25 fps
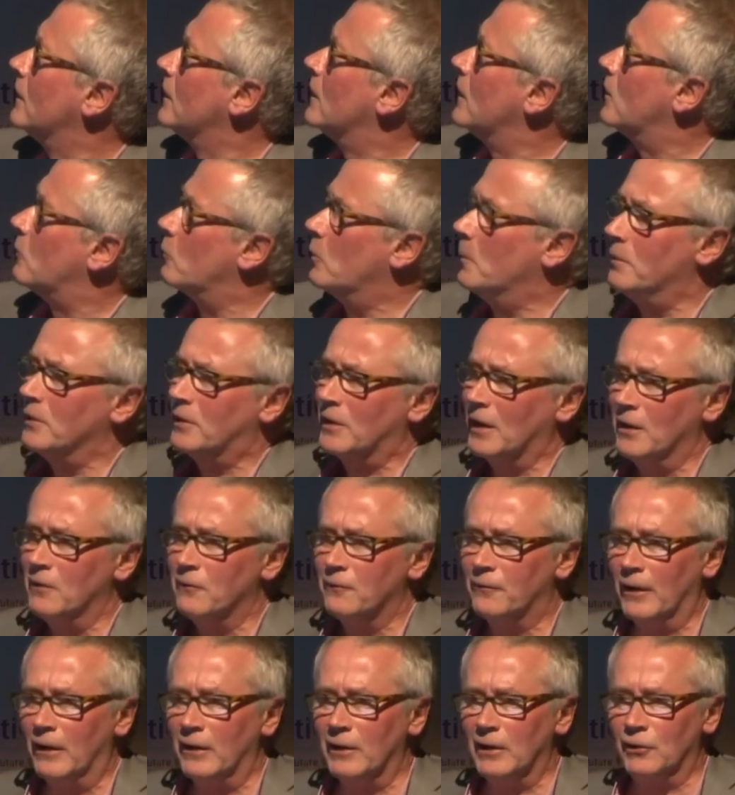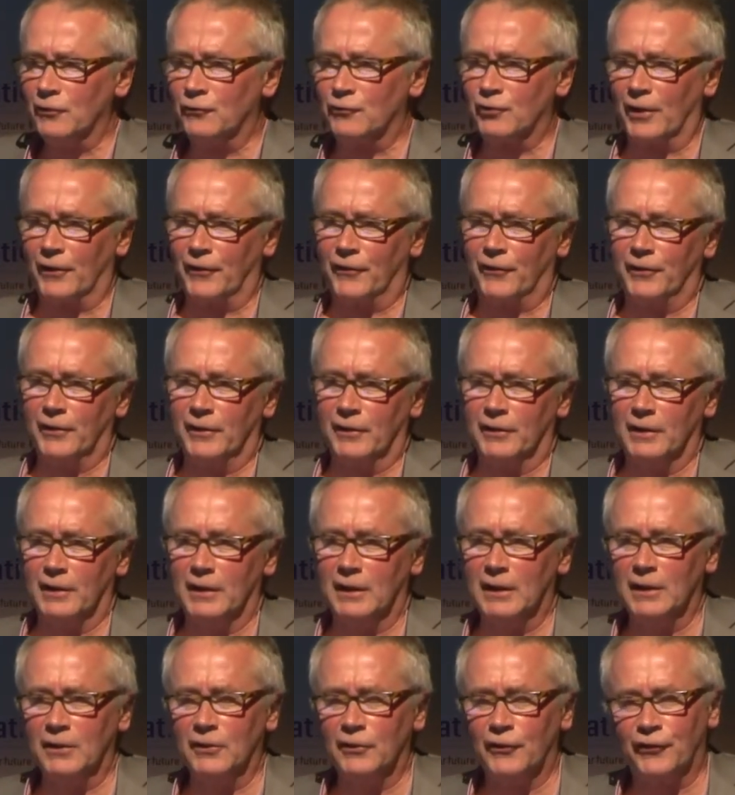We became very interested
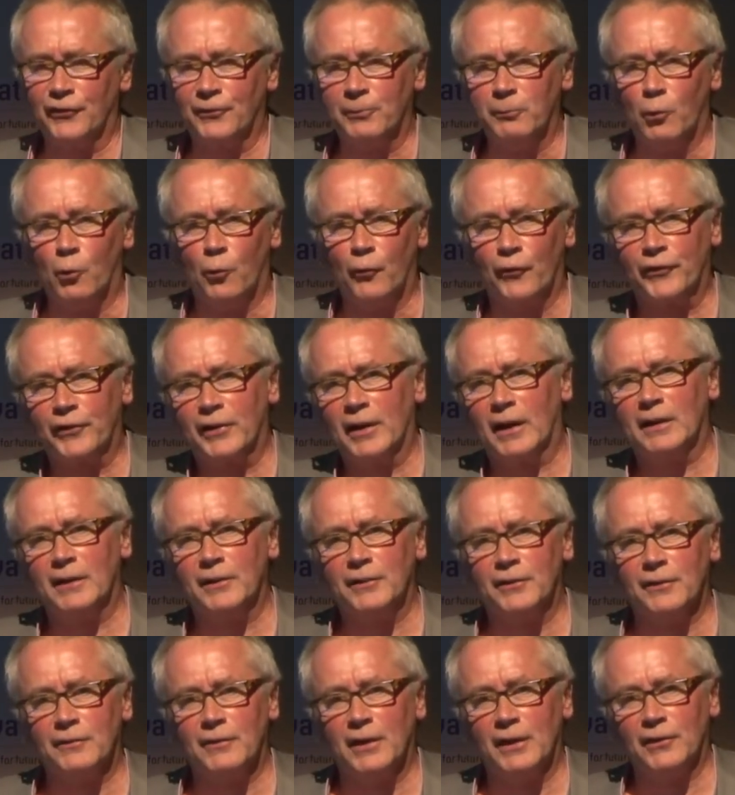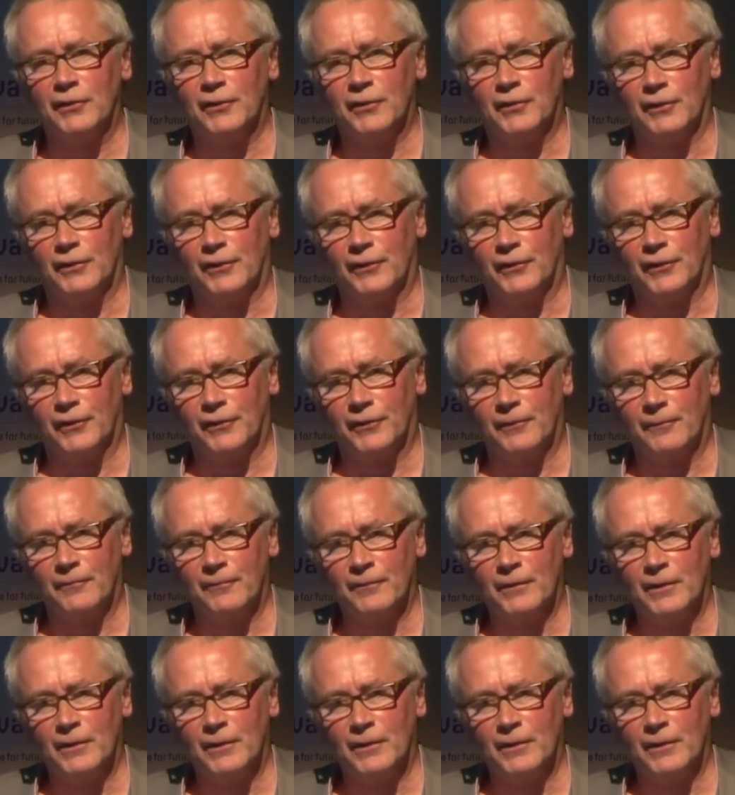in small-scale interventions,